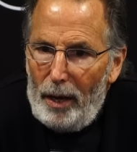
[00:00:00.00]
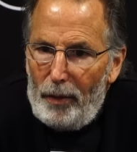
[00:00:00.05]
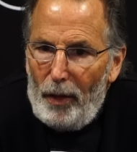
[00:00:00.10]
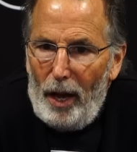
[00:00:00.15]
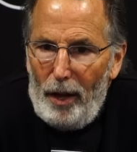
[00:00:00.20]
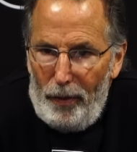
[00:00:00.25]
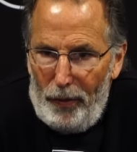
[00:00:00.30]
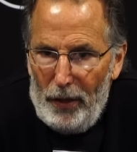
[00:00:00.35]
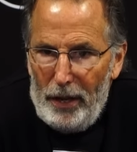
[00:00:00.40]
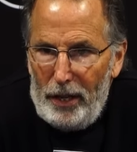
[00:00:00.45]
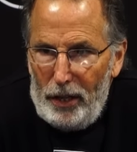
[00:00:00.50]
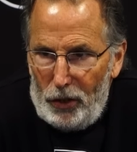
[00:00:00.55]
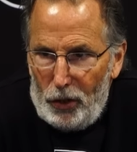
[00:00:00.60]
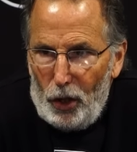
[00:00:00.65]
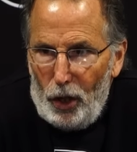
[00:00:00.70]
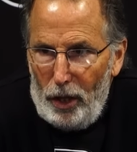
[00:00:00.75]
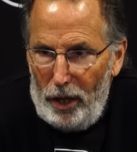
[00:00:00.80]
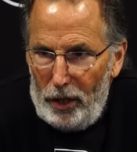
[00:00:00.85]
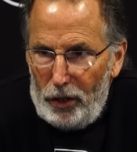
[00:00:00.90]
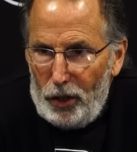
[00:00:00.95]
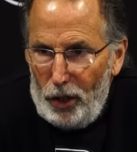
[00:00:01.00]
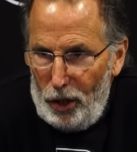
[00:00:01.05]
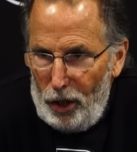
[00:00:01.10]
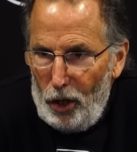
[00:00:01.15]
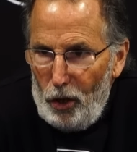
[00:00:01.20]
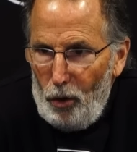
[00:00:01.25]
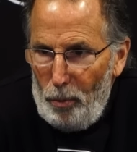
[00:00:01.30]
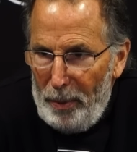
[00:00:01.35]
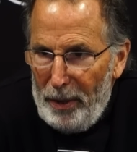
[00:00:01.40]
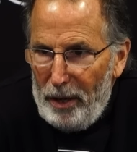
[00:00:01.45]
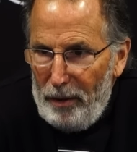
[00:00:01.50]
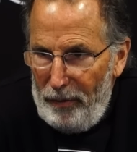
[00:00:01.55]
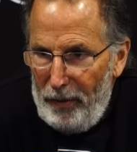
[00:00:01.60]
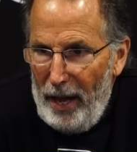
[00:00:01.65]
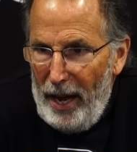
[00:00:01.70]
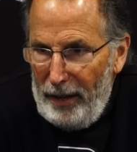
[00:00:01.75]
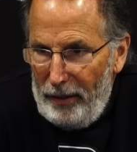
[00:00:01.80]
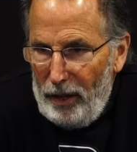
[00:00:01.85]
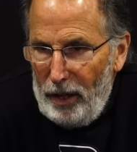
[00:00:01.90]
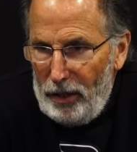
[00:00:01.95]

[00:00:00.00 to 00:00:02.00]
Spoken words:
I think it's a little bit of that.